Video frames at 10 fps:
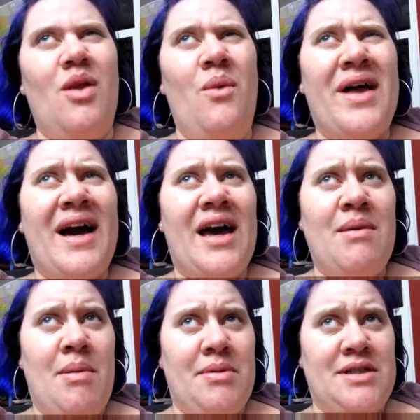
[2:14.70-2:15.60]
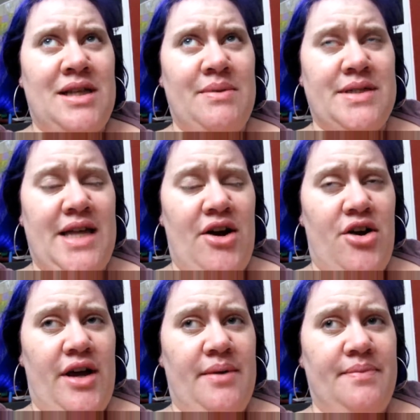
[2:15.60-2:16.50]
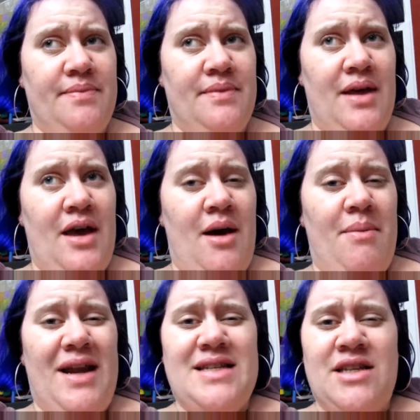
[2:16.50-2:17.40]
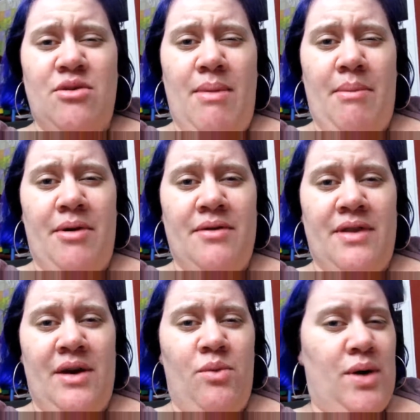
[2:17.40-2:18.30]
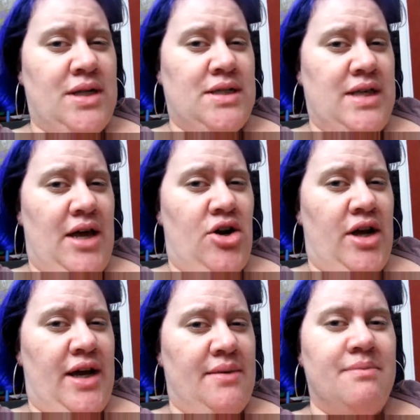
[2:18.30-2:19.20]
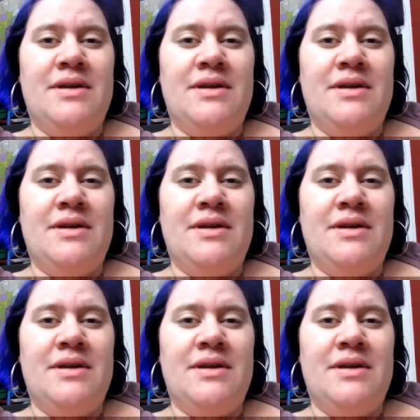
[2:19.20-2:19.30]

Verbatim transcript: Well, I kind of remember today was Saturday. But I didn't remember that it was Saturday